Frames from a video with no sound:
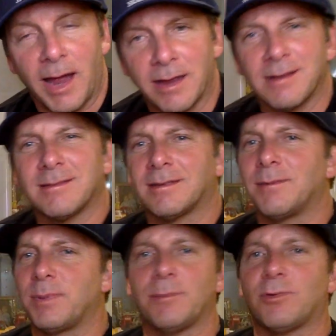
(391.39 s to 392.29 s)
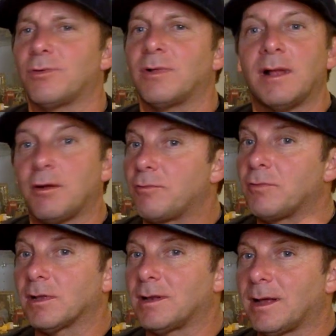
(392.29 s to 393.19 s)
I can see people
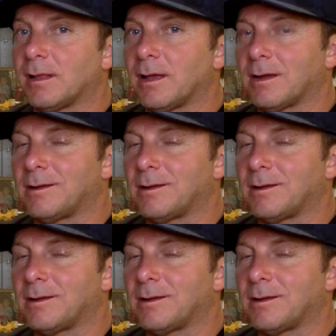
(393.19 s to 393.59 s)
really not liking